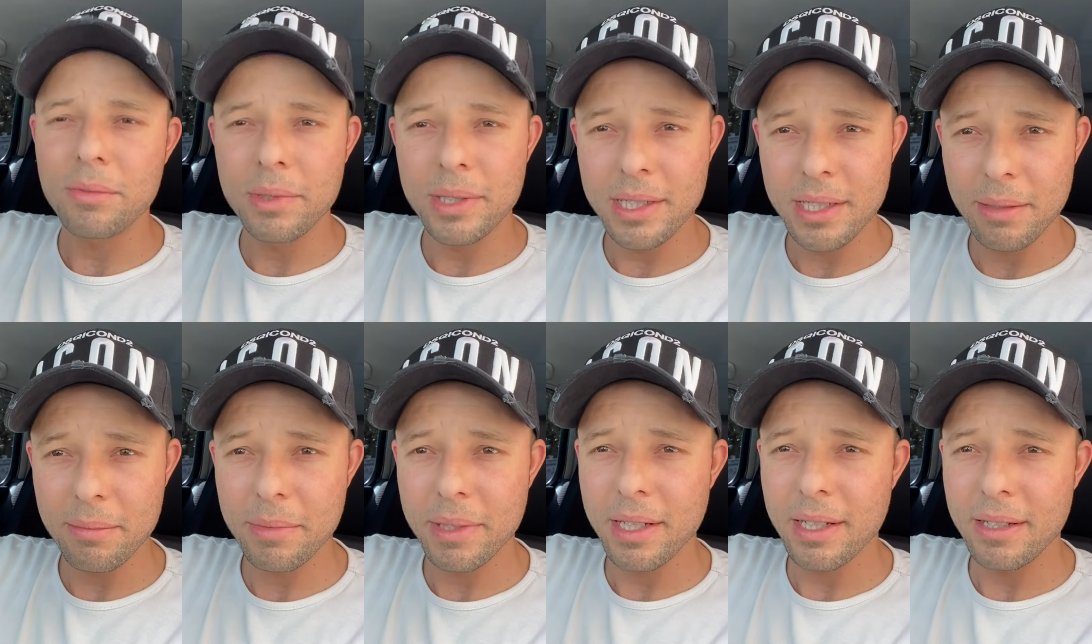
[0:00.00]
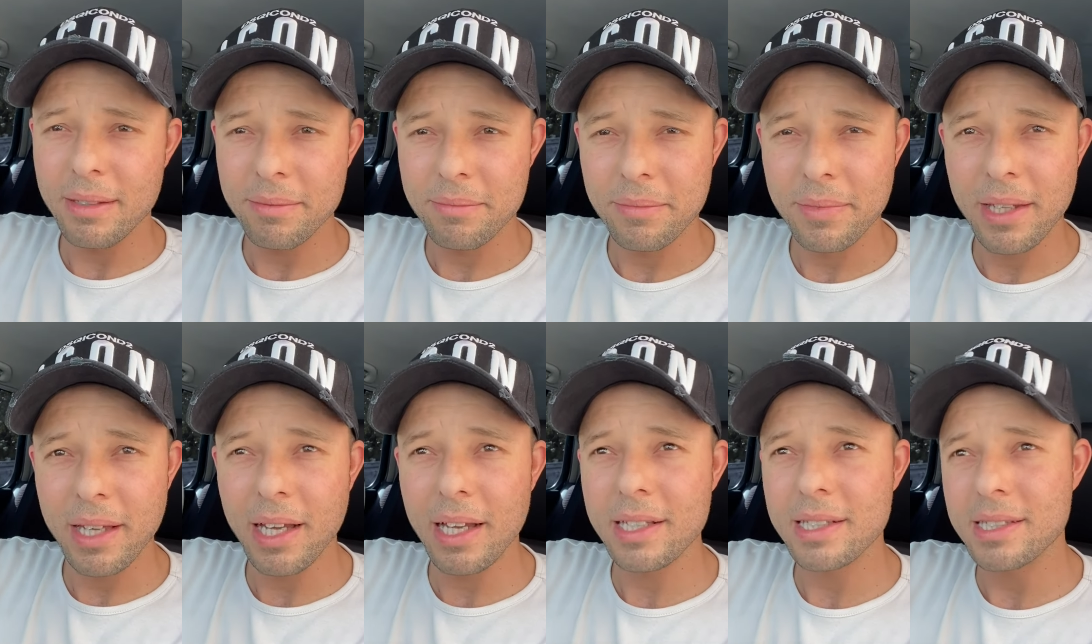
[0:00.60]
which I'm gonna
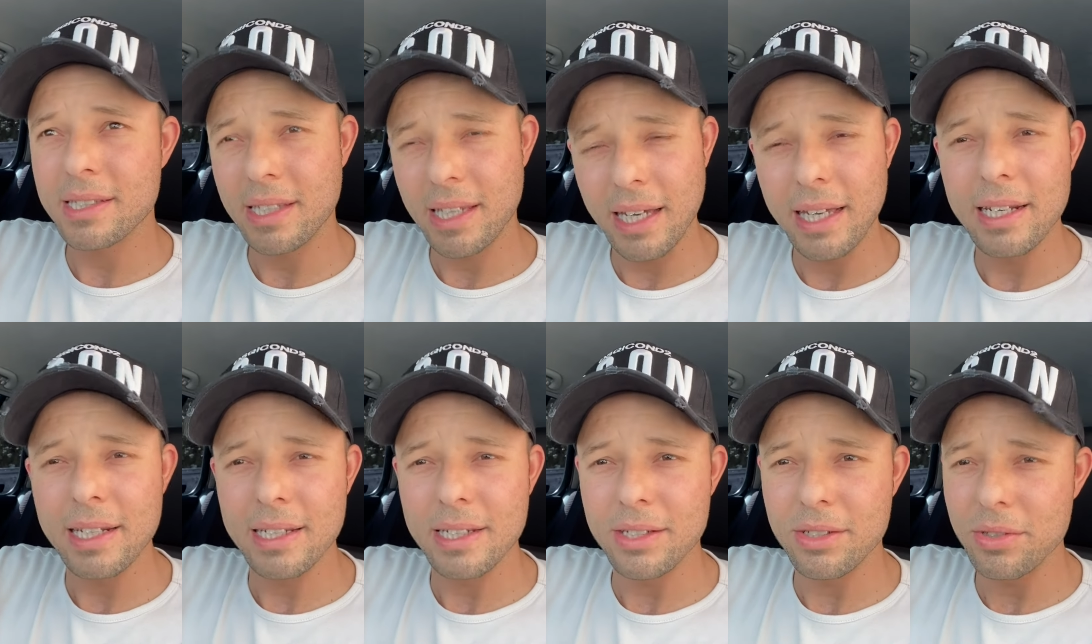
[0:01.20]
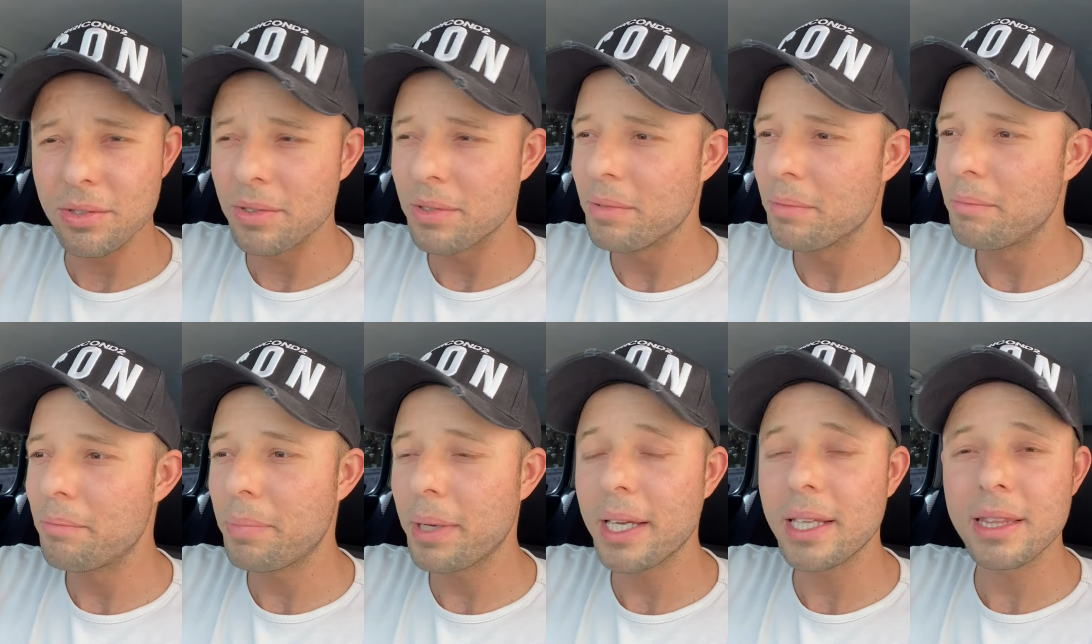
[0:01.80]
ask Andy to
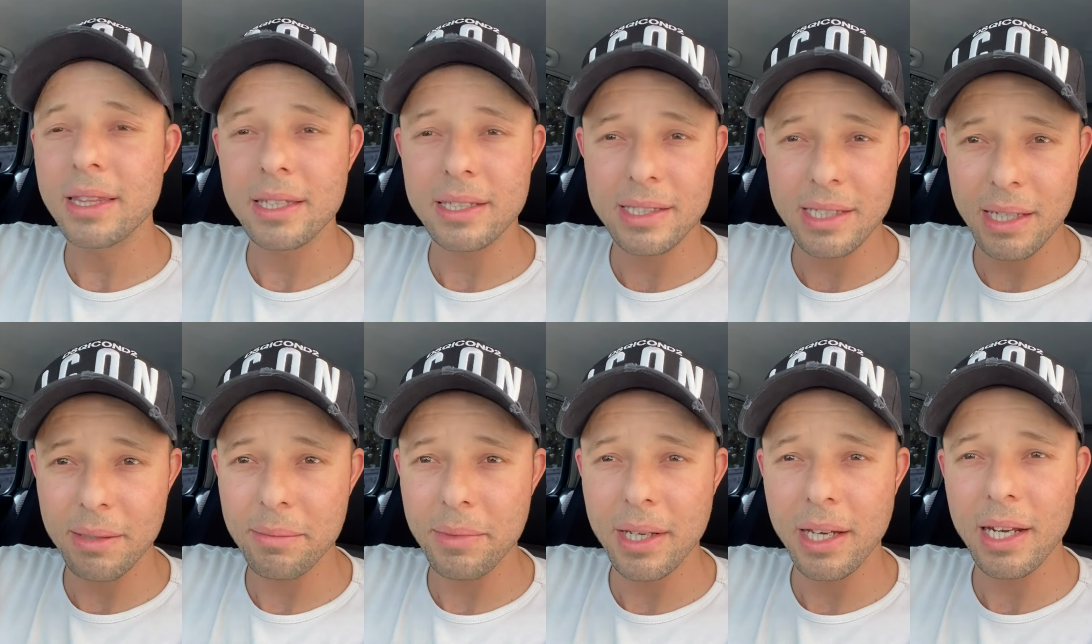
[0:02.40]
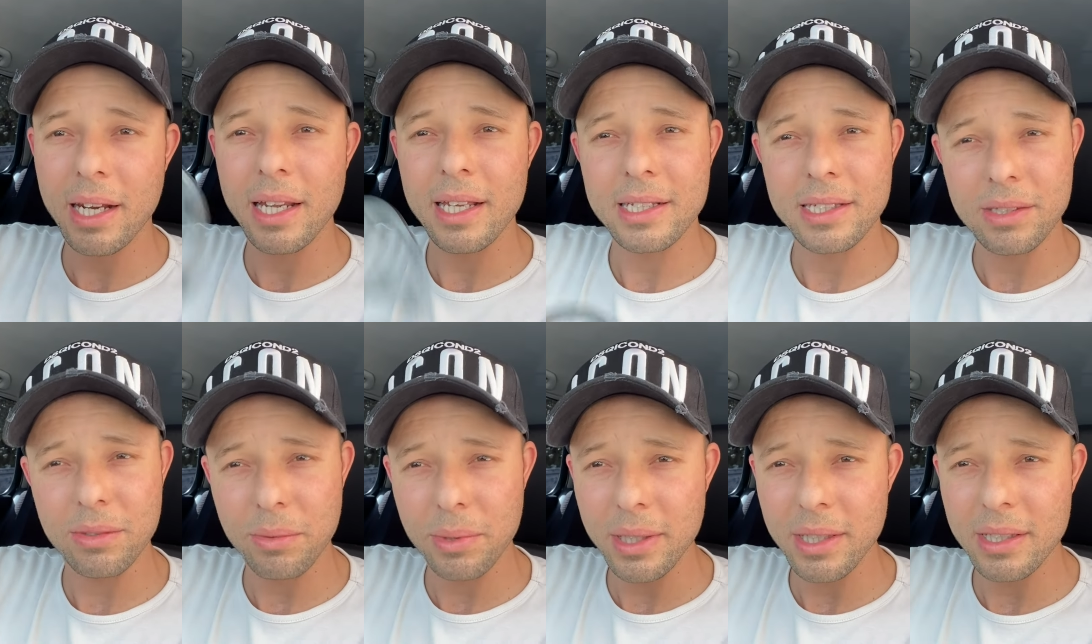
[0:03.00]
paint the same color as
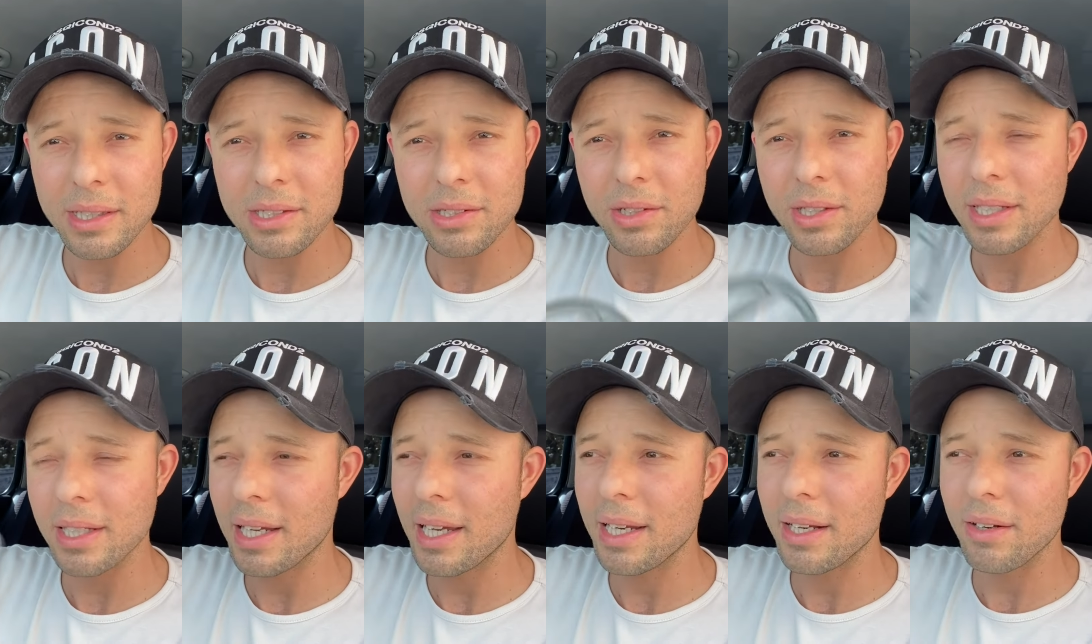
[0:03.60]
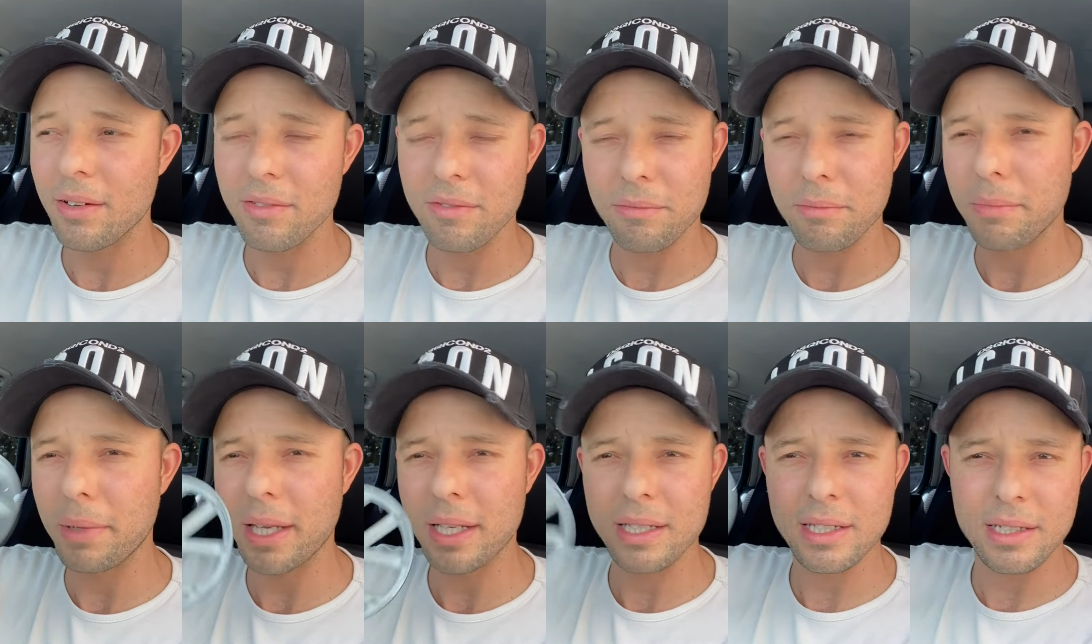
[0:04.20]
the wheels, so it kind of
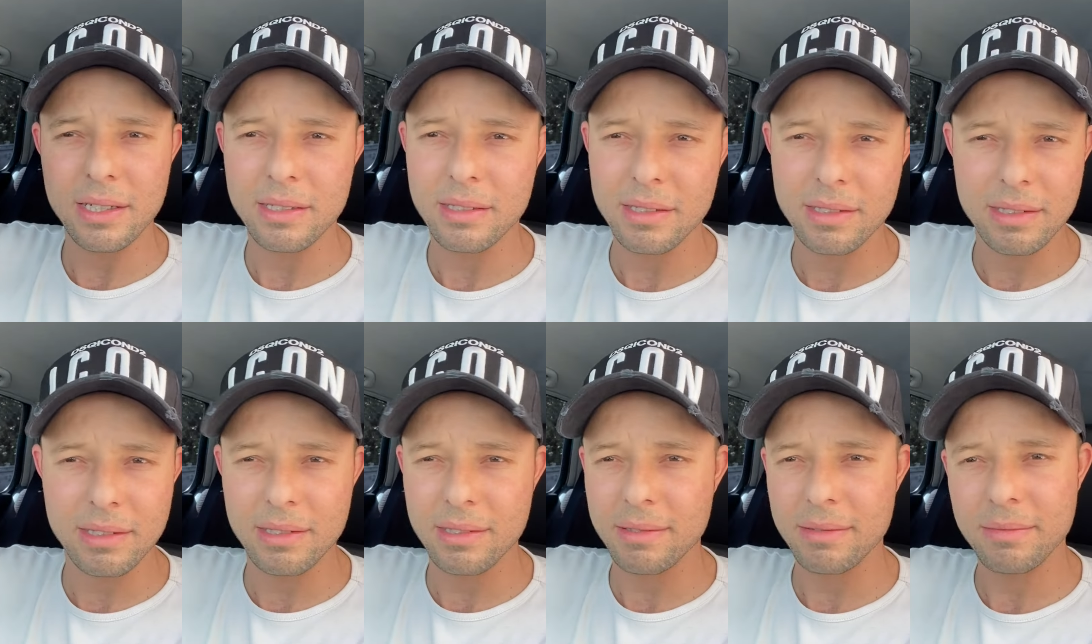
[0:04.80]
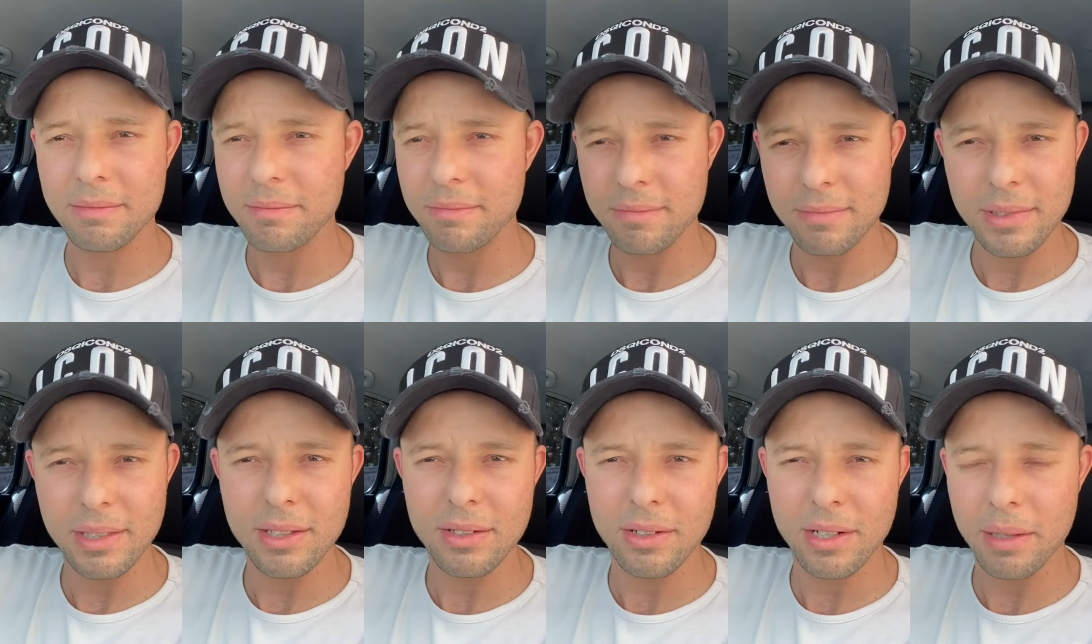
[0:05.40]
matches,
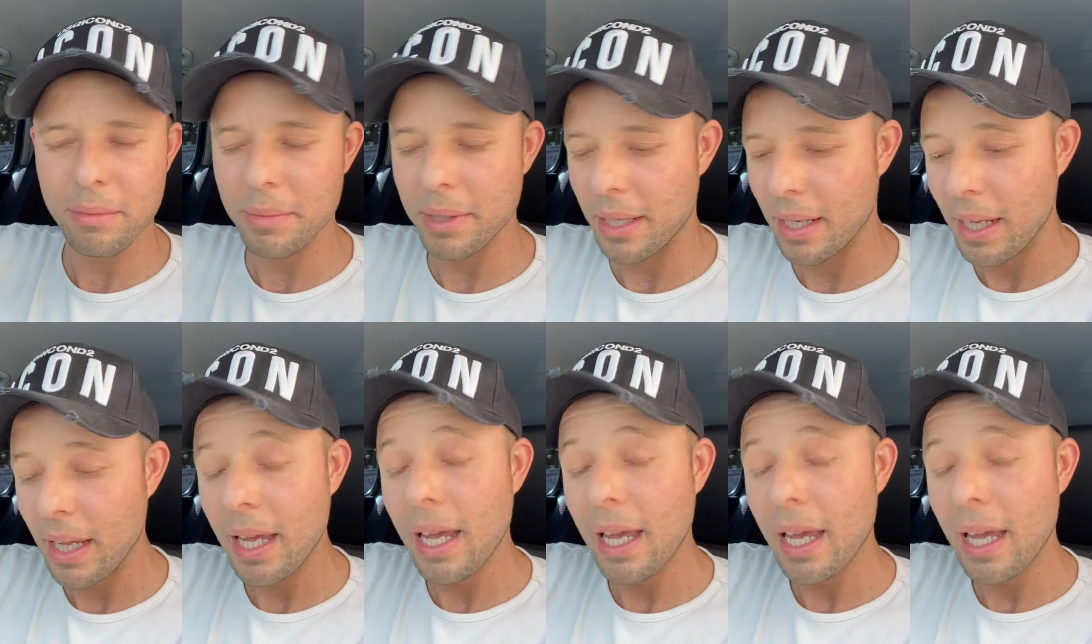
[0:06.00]
you know what I mean?